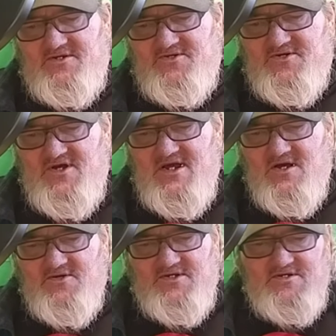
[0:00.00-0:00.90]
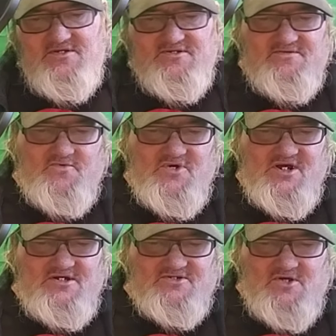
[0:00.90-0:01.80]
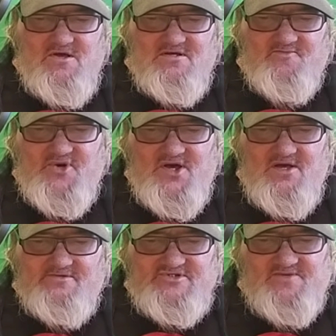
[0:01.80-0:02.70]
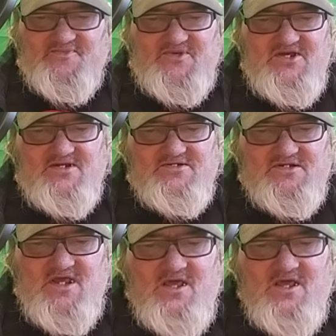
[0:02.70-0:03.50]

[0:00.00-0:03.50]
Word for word: to do now is we're going to talk about some things